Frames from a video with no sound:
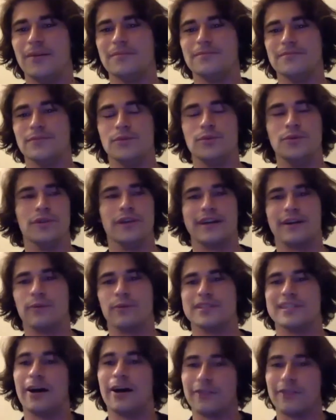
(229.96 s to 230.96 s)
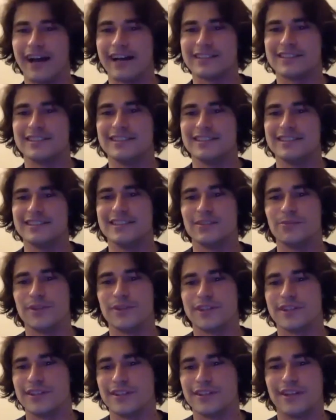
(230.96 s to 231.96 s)
who like was out last season
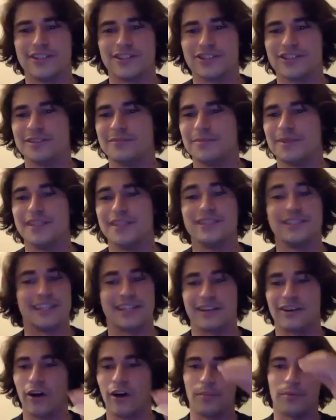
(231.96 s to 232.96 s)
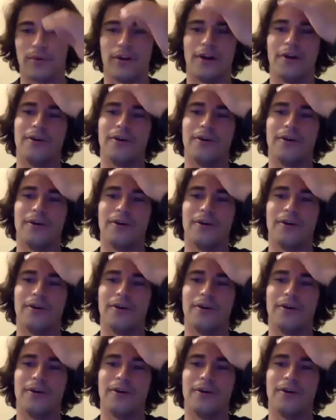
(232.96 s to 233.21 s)
with a concussion, but he's like an All-Pro.